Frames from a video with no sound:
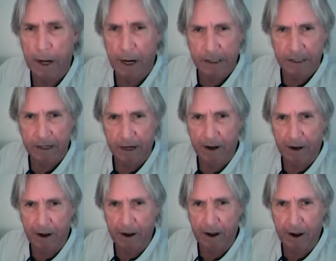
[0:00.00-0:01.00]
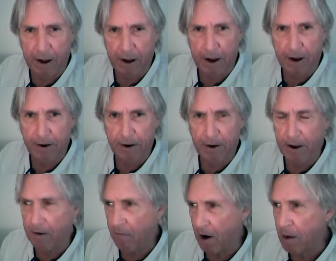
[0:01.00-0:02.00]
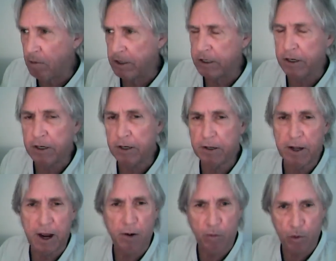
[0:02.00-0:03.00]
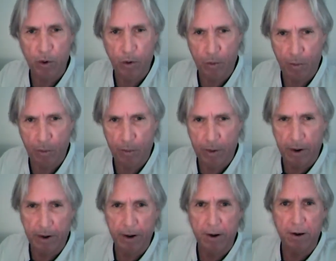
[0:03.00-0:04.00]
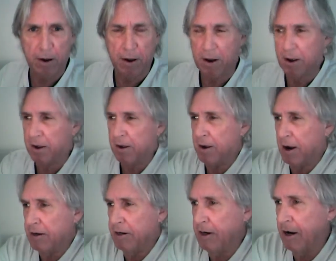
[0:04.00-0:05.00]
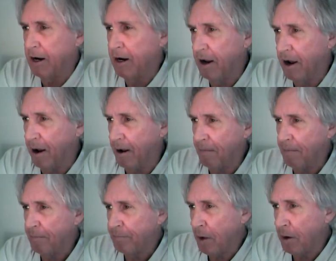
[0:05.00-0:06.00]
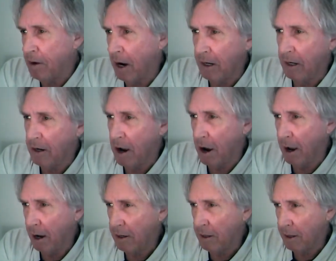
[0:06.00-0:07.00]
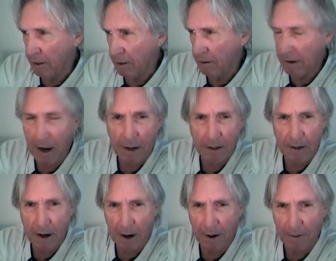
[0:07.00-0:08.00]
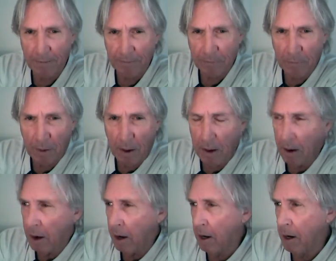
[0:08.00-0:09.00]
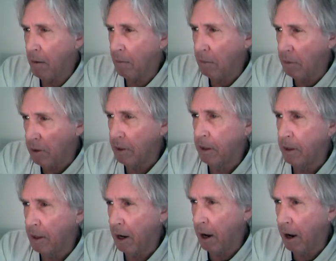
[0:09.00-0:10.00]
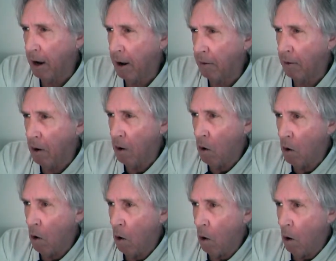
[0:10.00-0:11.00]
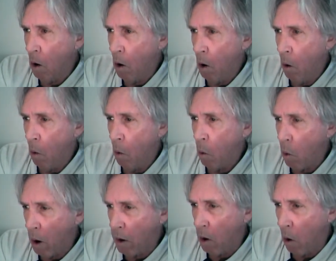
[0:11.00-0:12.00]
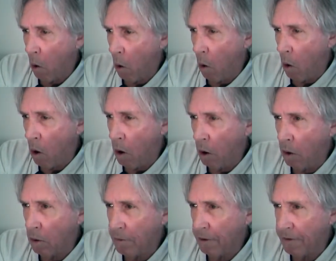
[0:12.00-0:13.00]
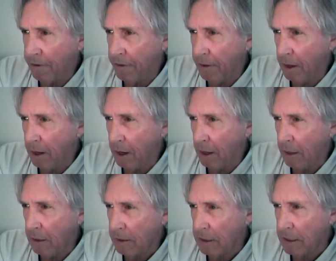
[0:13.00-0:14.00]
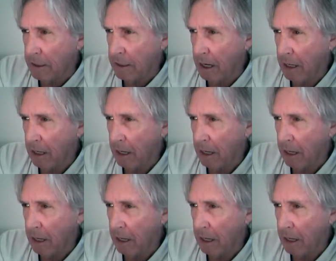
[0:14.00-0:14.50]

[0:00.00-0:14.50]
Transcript: I see. And if I was sitting in that room in 1988, 99, 80, 89, and I'm looking at what all the things,